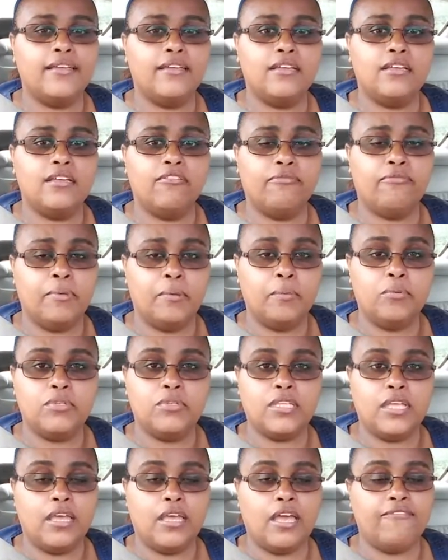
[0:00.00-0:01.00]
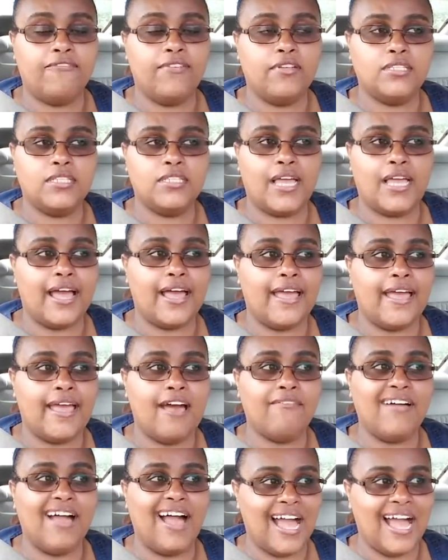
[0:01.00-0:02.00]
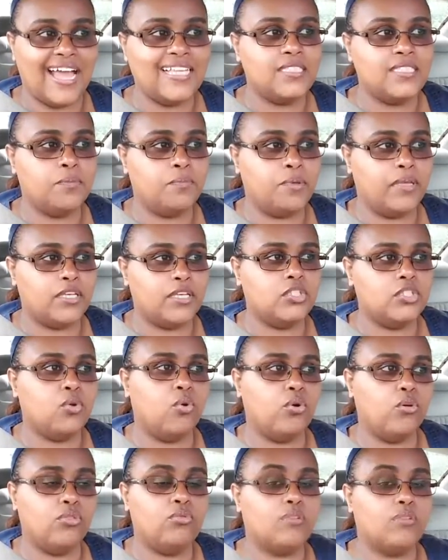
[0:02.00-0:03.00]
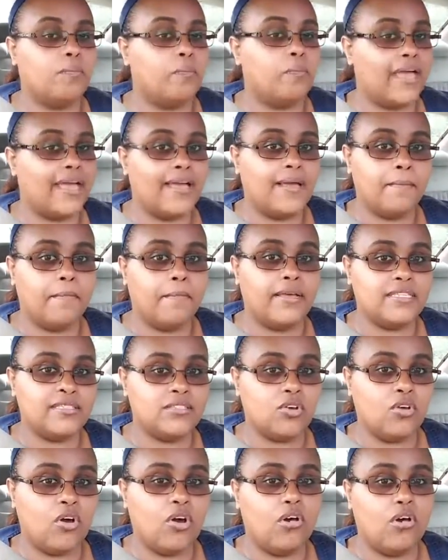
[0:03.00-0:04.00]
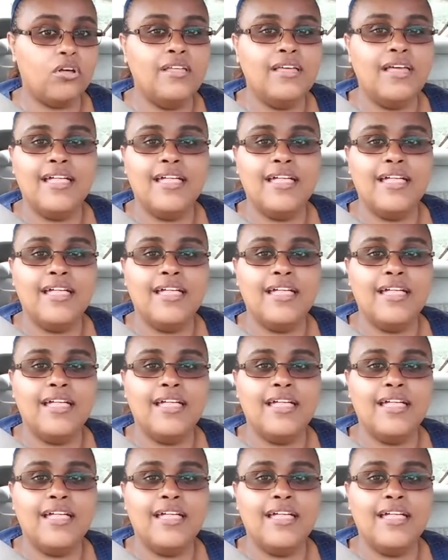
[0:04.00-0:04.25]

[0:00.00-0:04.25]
if people say it feels like I have ice picks going through the back of my skull,